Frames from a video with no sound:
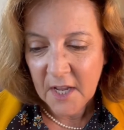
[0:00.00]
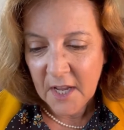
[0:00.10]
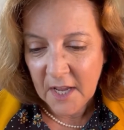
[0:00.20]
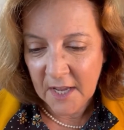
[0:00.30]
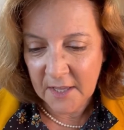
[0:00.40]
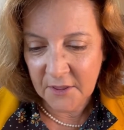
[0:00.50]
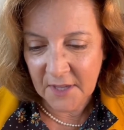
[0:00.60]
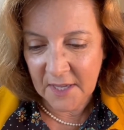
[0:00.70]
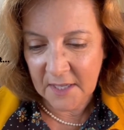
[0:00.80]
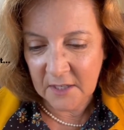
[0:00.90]
And
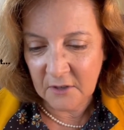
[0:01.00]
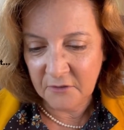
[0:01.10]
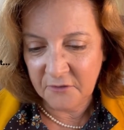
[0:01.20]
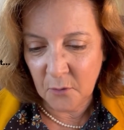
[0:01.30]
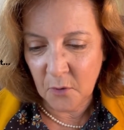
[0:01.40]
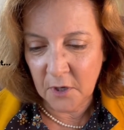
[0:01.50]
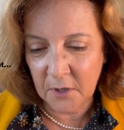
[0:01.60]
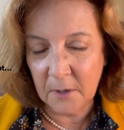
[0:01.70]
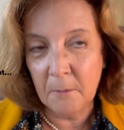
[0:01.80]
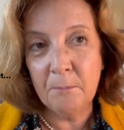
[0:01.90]
then
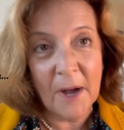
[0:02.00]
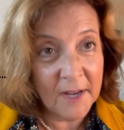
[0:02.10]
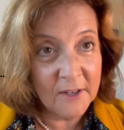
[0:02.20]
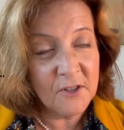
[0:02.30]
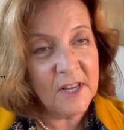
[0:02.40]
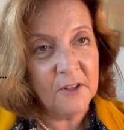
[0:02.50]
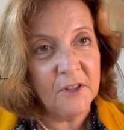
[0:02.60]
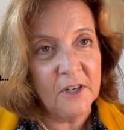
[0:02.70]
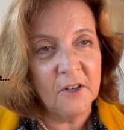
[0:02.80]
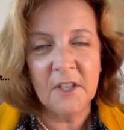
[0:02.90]
for buyers out
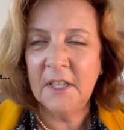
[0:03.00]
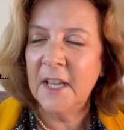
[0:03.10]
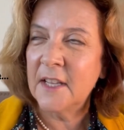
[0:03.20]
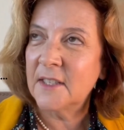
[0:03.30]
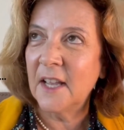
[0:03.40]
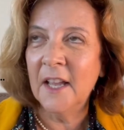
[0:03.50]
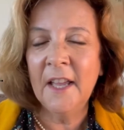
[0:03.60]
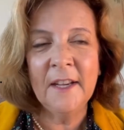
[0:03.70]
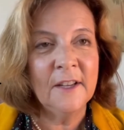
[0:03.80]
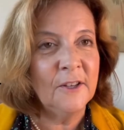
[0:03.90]
there, yes,
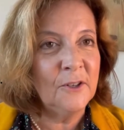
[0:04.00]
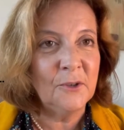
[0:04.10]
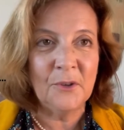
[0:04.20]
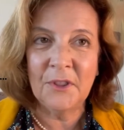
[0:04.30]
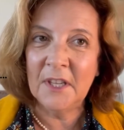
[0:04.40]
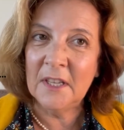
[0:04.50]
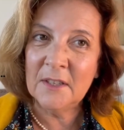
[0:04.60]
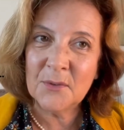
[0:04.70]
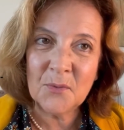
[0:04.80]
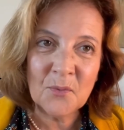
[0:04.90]
I know
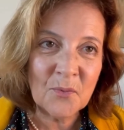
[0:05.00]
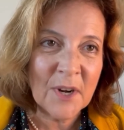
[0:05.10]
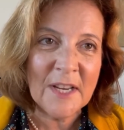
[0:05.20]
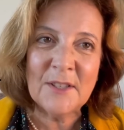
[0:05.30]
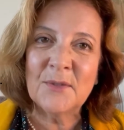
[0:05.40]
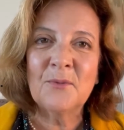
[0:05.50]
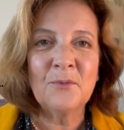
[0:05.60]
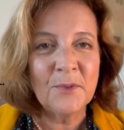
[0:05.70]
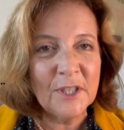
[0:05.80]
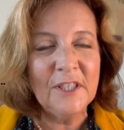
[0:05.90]
these rates
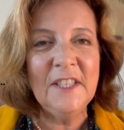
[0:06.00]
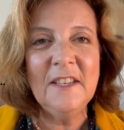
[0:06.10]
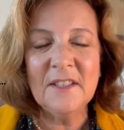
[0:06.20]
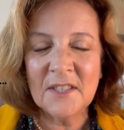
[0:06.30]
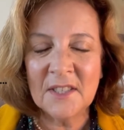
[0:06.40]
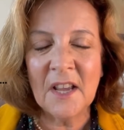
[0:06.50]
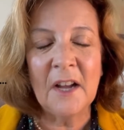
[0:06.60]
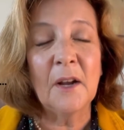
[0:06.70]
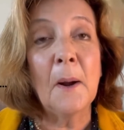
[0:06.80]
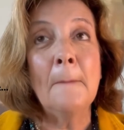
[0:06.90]
really
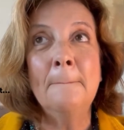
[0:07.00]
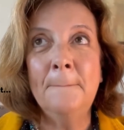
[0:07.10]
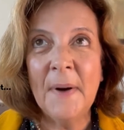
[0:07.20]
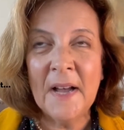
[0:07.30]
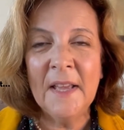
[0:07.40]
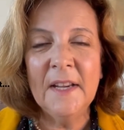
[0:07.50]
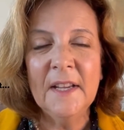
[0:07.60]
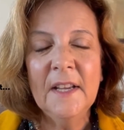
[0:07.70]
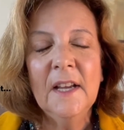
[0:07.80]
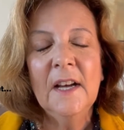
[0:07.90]
suck, but
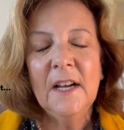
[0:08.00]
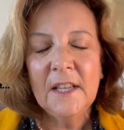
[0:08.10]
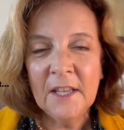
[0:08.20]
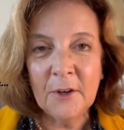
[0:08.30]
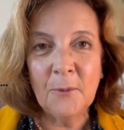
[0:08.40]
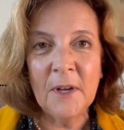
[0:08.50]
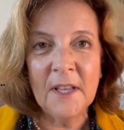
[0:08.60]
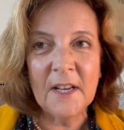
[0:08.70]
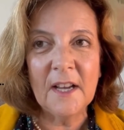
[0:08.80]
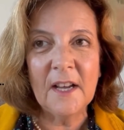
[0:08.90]
you know
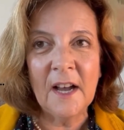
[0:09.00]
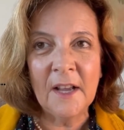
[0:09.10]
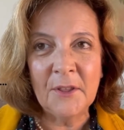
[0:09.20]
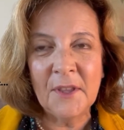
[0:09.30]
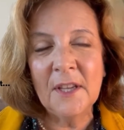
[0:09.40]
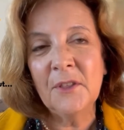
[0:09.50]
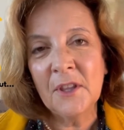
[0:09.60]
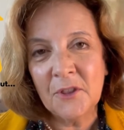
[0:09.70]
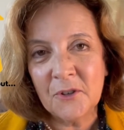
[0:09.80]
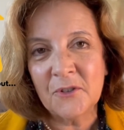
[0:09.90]
what? I think
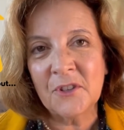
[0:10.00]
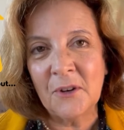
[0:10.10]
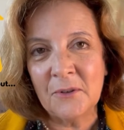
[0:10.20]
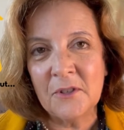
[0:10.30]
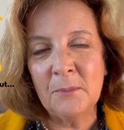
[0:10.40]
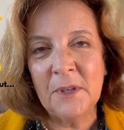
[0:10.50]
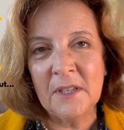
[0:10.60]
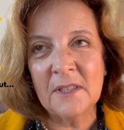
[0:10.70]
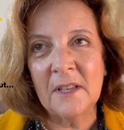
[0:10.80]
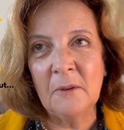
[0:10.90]
that there's going to be
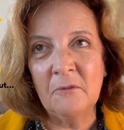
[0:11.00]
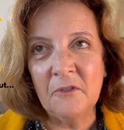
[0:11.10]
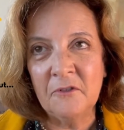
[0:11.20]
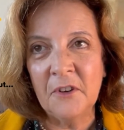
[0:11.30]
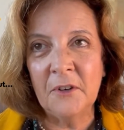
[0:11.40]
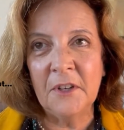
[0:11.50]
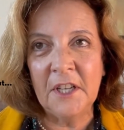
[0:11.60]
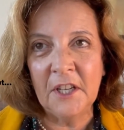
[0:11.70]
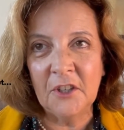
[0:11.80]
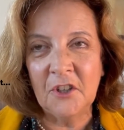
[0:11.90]
some
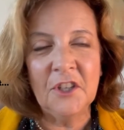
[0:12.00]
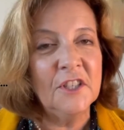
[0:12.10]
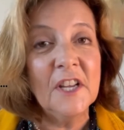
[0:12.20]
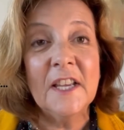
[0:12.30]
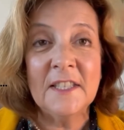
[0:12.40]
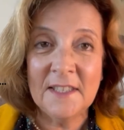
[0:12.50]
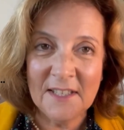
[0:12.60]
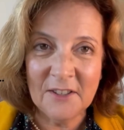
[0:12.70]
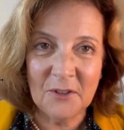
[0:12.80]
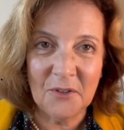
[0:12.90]
very good
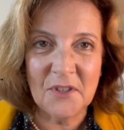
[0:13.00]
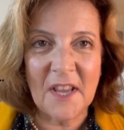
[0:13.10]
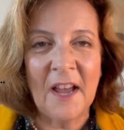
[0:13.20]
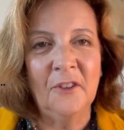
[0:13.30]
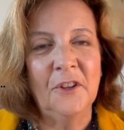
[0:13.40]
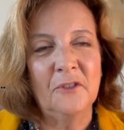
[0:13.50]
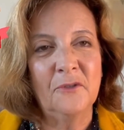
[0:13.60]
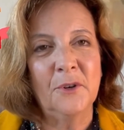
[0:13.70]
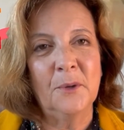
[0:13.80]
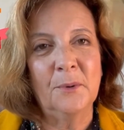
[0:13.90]
deals out there
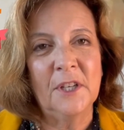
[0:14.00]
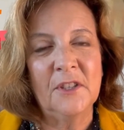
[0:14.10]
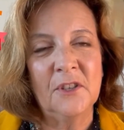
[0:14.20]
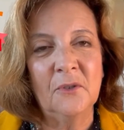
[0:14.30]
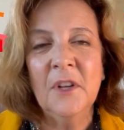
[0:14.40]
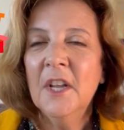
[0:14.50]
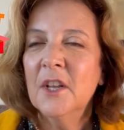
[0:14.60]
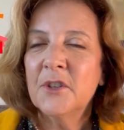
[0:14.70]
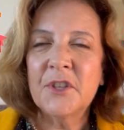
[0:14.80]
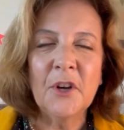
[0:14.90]
for you pretty soon.
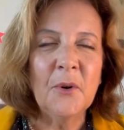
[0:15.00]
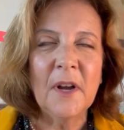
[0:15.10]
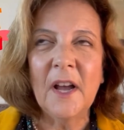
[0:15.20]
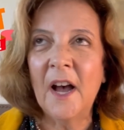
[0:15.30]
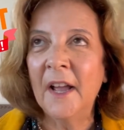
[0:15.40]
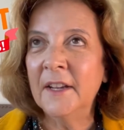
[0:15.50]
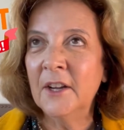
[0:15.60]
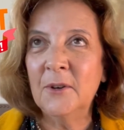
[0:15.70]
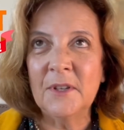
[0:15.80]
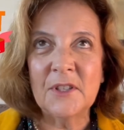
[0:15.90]
So I
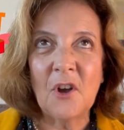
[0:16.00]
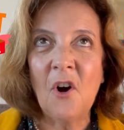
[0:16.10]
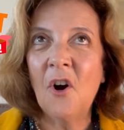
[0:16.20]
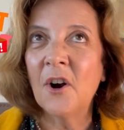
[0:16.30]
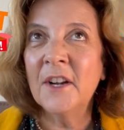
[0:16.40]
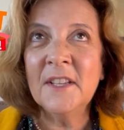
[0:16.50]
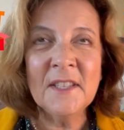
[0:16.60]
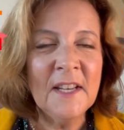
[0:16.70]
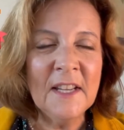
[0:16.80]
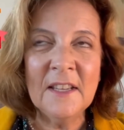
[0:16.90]
know as hard as
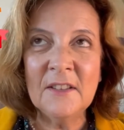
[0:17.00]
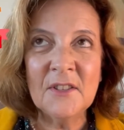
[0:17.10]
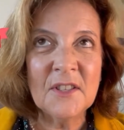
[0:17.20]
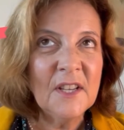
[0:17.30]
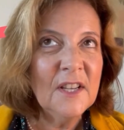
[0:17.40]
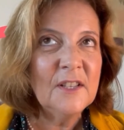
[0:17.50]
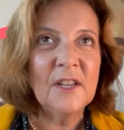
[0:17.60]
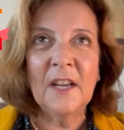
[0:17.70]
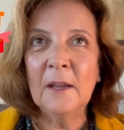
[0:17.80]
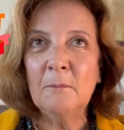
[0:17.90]
it is to
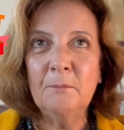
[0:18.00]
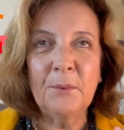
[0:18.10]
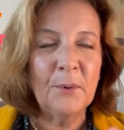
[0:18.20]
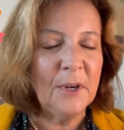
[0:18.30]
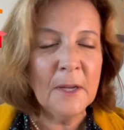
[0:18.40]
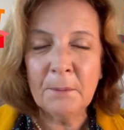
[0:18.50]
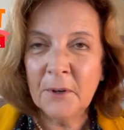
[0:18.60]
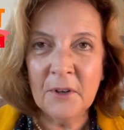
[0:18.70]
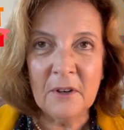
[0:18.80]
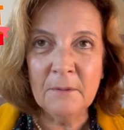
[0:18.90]
get
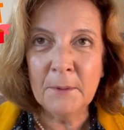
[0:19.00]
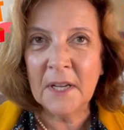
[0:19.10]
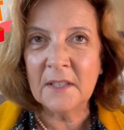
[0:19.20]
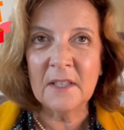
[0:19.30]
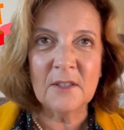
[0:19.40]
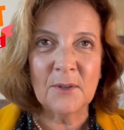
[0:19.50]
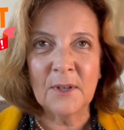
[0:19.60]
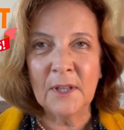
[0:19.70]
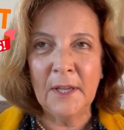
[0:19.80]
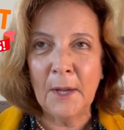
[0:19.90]
pre-approved, because it's sort
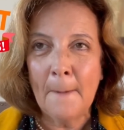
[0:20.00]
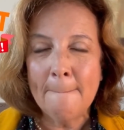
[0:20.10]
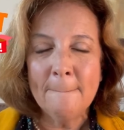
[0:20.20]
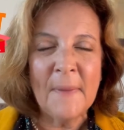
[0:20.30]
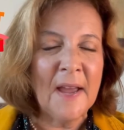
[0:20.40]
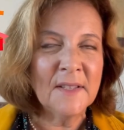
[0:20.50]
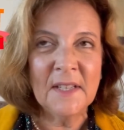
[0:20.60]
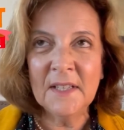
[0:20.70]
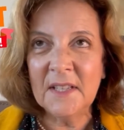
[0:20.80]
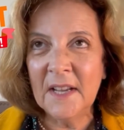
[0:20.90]
of like
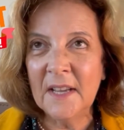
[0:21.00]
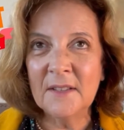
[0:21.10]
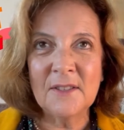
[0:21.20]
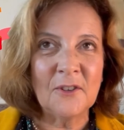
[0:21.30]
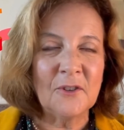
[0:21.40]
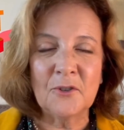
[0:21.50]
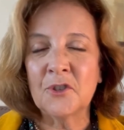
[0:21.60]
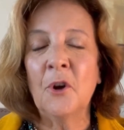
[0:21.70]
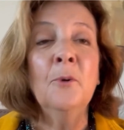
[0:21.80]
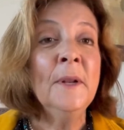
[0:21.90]
passing a test, or there's
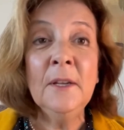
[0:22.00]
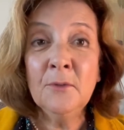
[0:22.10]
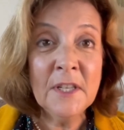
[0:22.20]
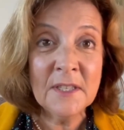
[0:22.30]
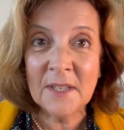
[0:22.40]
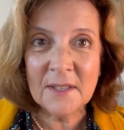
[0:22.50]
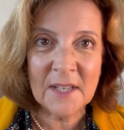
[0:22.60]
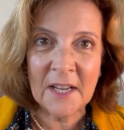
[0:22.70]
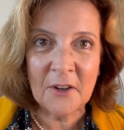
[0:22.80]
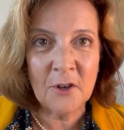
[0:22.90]
so many reasons to
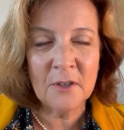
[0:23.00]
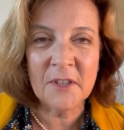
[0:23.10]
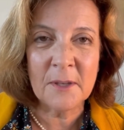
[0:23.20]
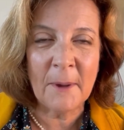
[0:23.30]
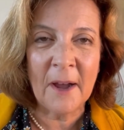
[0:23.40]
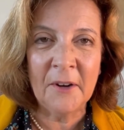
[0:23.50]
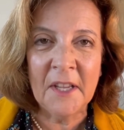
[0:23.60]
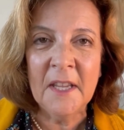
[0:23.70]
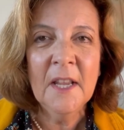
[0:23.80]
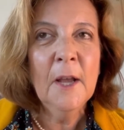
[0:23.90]
get nervous about
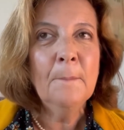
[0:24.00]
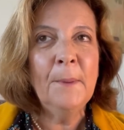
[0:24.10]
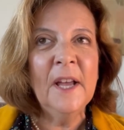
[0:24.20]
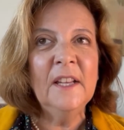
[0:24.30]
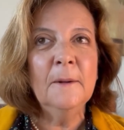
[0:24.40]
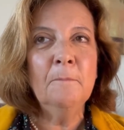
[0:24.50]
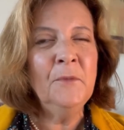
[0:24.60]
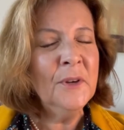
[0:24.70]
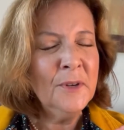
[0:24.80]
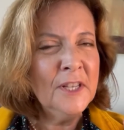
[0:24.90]
it, but you
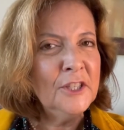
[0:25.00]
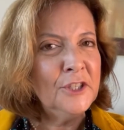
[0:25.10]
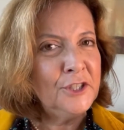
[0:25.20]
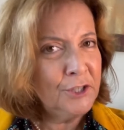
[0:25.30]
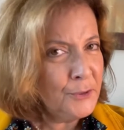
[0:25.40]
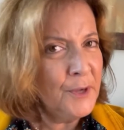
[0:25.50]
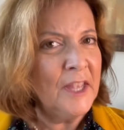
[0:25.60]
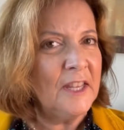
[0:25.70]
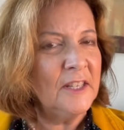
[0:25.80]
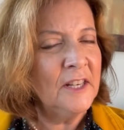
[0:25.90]
know what? Do
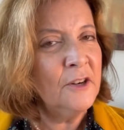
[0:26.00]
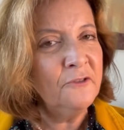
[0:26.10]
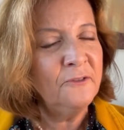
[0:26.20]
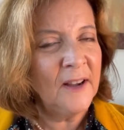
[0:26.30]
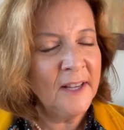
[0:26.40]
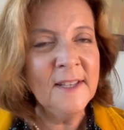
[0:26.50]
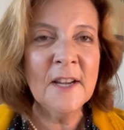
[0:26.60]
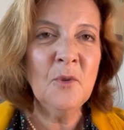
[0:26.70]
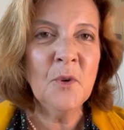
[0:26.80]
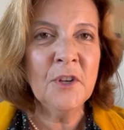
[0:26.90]
it. You know, find
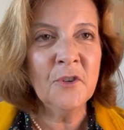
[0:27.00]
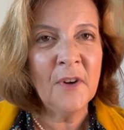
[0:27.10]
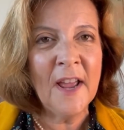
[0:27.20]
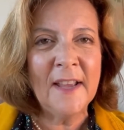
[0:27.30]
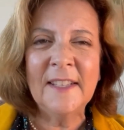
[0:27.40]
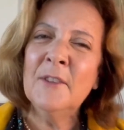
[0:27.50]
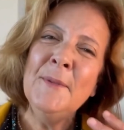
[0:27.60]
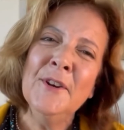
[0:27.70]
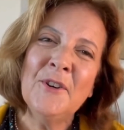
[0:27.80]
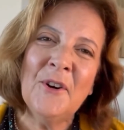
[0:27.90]
out where you're at. Give
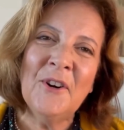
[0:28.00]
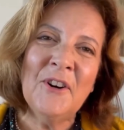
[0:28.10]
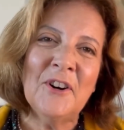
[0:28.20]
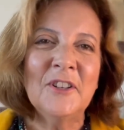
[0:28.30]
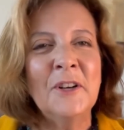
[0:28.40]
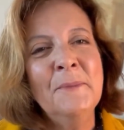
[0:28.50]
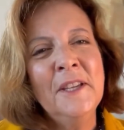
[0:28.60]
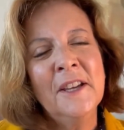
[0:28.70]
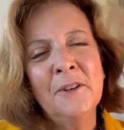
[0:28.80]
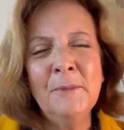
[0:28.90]
me a call.
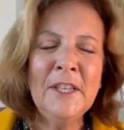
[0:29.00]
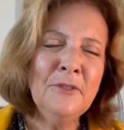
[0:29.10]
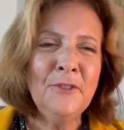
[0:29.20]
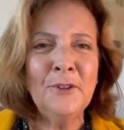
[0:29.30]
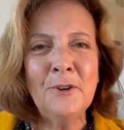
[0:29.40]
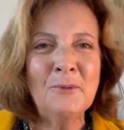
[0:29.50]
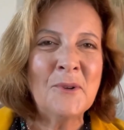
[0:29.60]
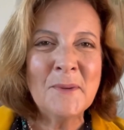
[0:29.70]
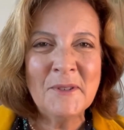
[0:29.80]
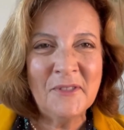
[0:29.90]
I'll make you feel all
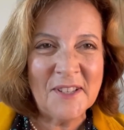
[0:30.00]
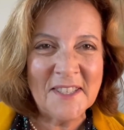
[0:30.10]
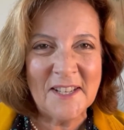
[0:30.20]
warm and fuzzy